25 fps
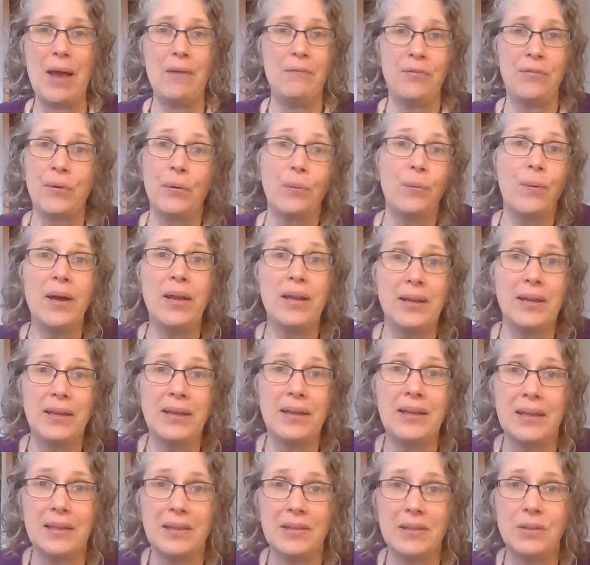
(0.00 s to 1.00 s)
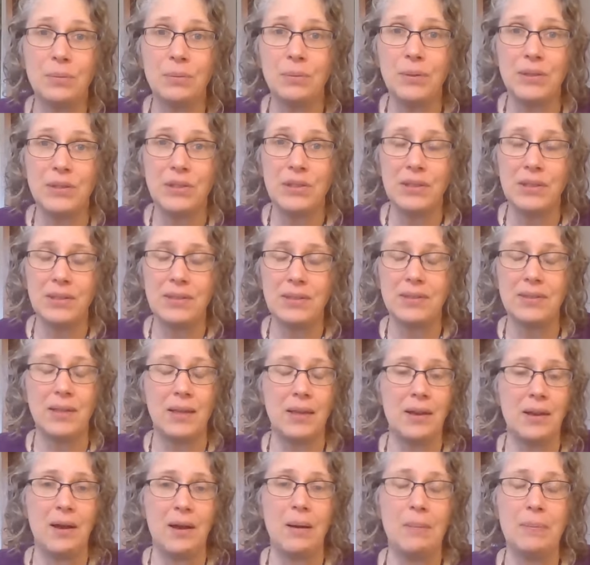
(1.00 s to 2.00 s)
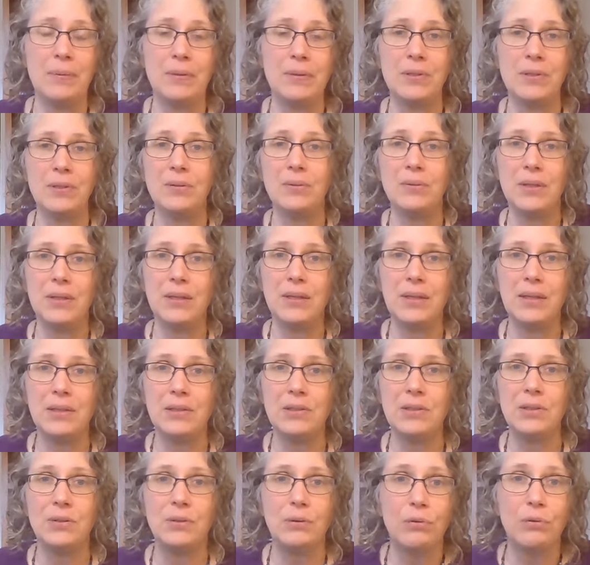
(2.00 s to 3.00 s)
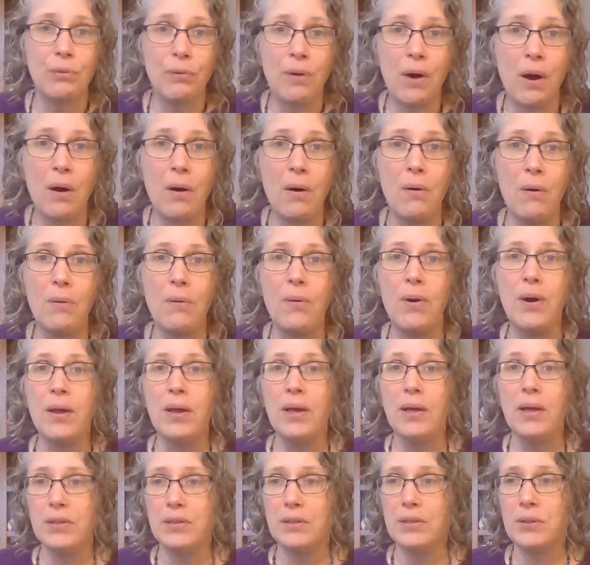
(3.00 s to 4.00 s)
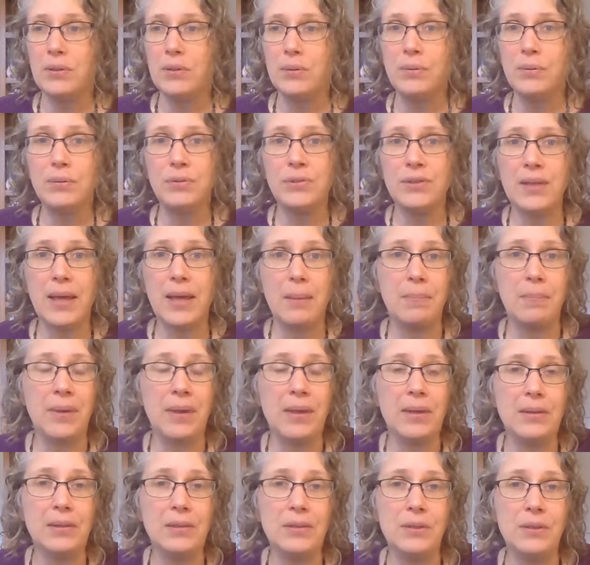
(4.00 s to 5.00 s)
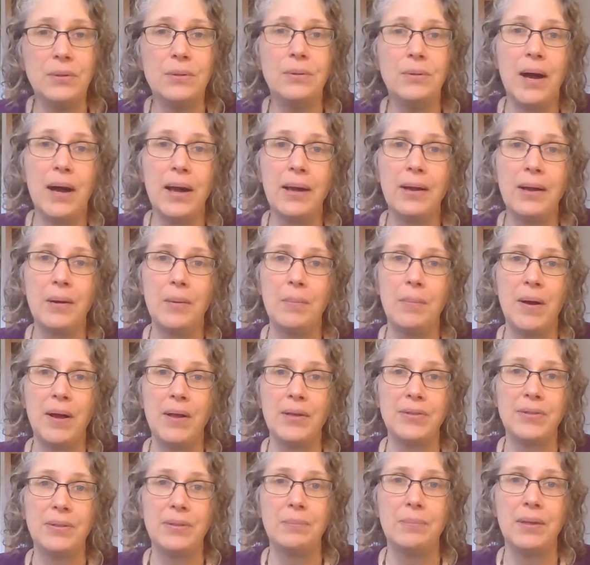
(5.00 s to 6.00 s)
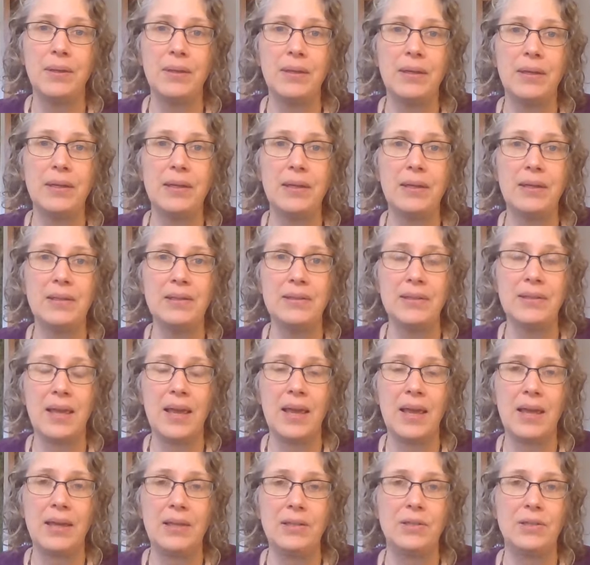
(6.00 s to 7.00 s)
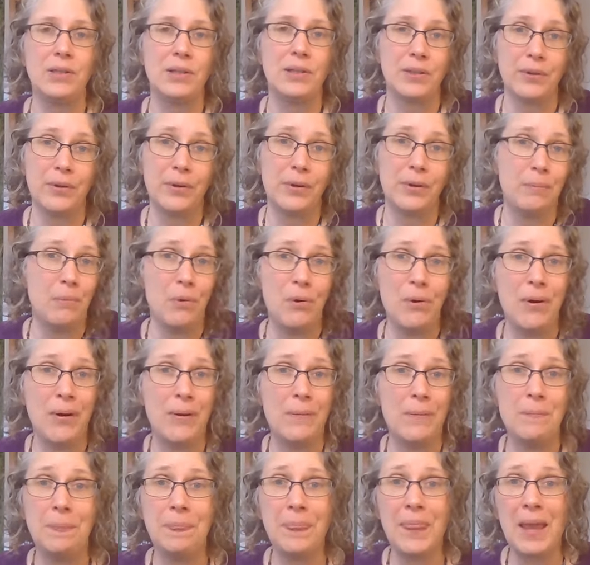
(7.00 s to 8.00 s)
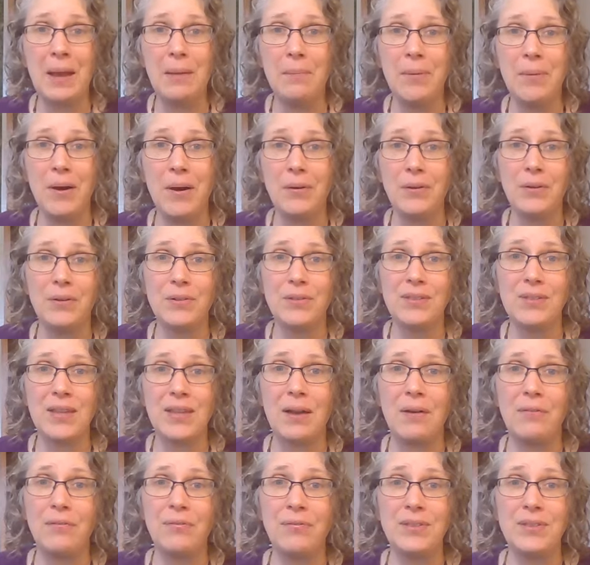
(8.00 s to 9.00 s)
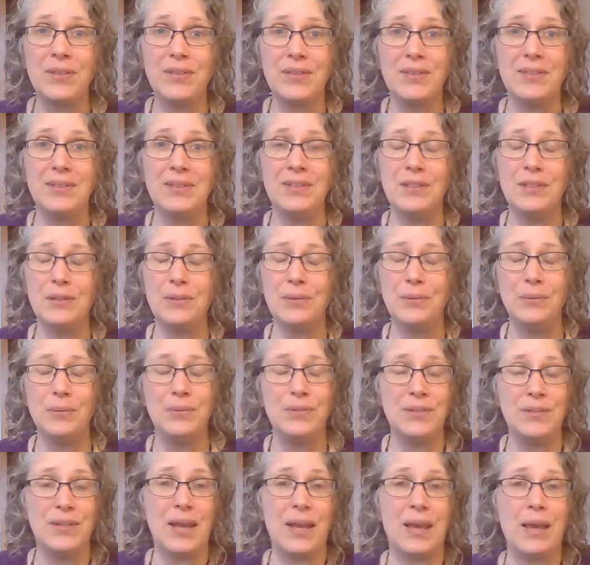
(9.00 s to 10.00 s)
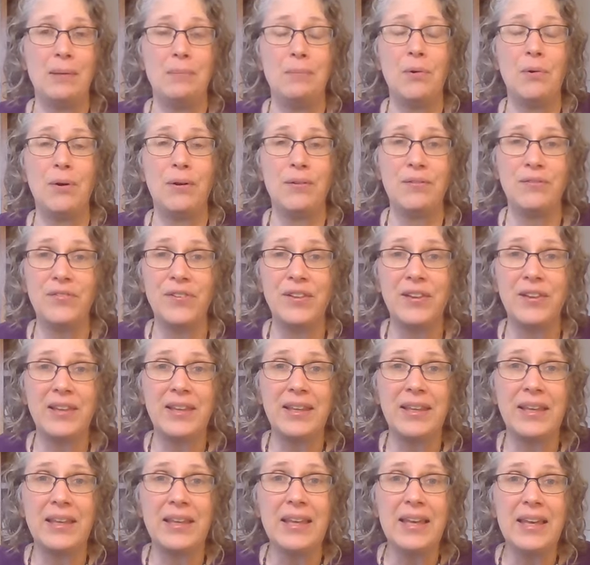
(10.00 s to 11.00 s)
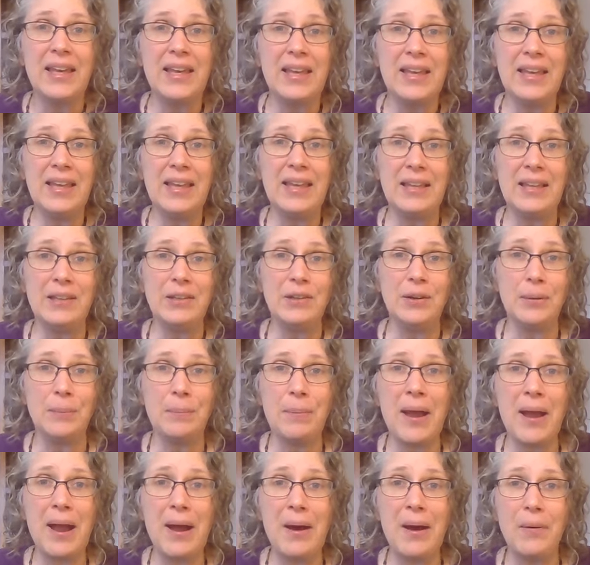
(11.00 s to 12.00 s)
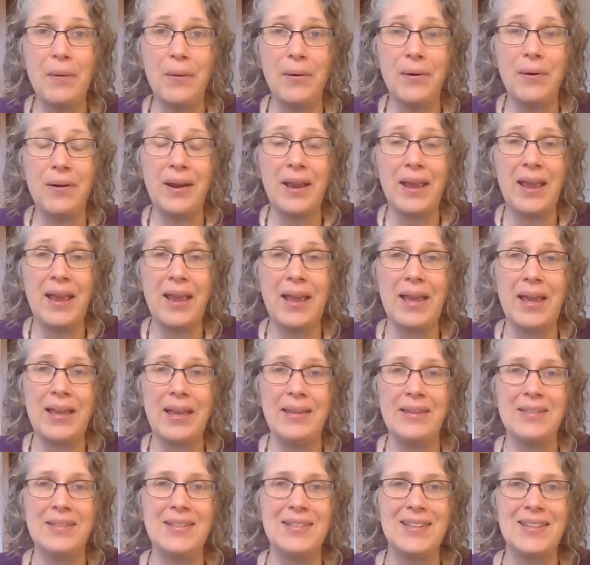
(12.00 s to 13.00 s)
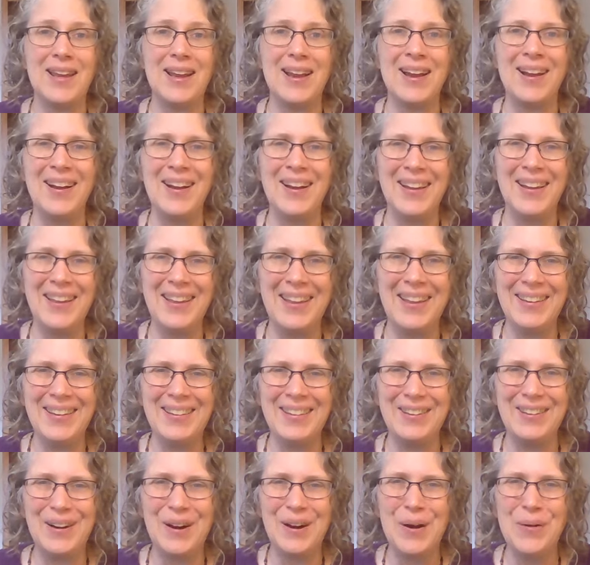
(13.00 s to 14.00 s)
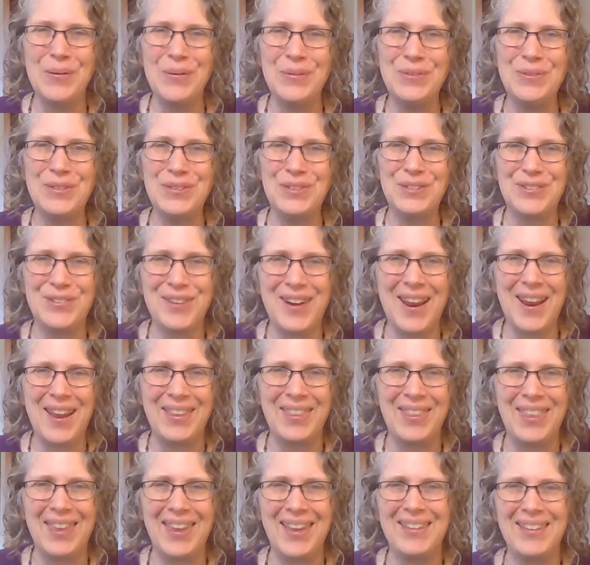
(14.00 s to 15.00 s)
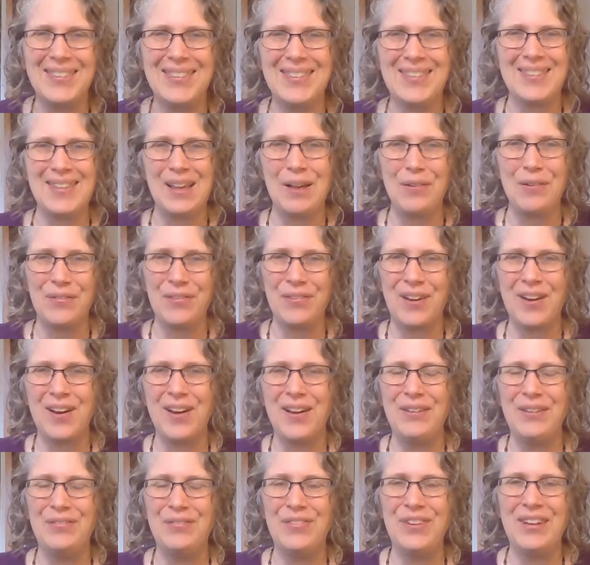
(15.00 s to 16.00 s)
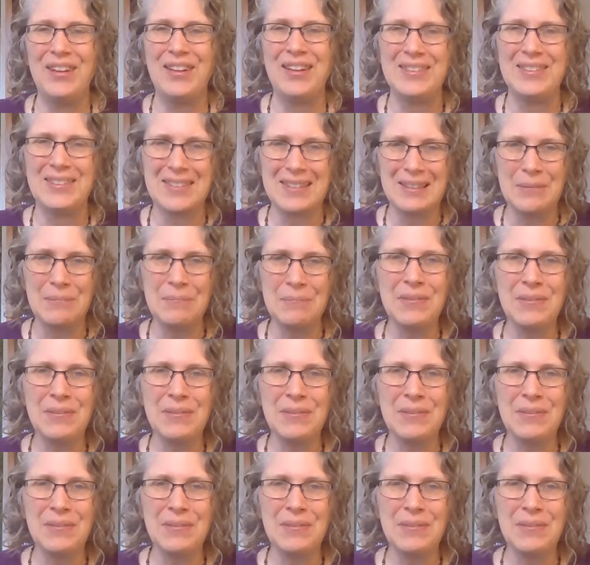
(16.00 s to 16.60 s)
for what it is, which is an opportunity to grow, to step into higher possibilities, and to learn more about yourself to to stand more fully in your power and uh, and your own strength and self confidence.